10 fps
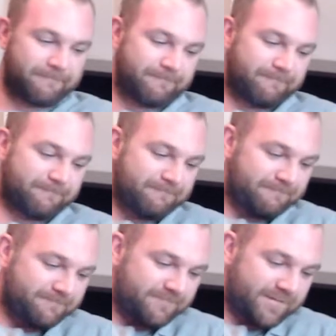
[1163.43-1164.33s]

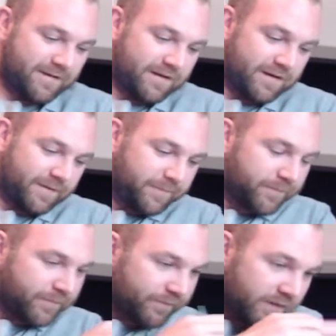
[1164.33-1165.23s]

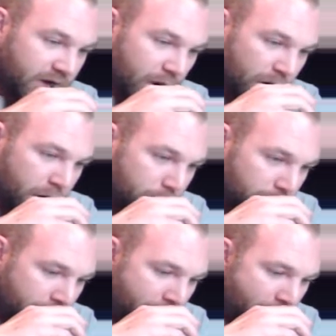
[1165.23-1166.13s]

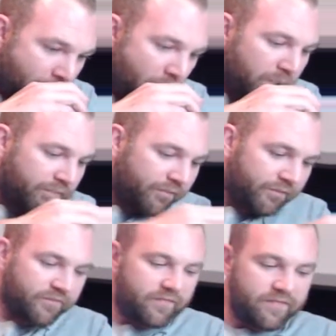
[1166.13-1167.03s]

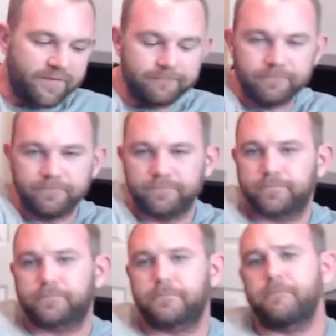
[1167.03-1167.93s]

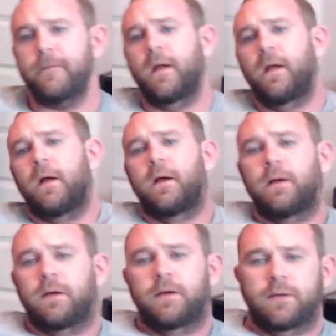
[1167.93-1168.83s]

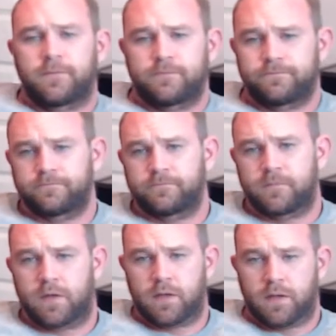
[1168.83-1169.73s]

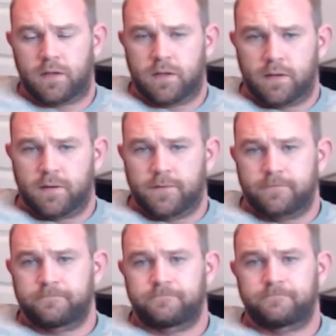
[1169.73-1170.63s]

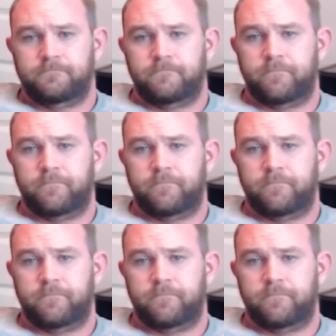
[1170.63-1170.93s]
[no speech]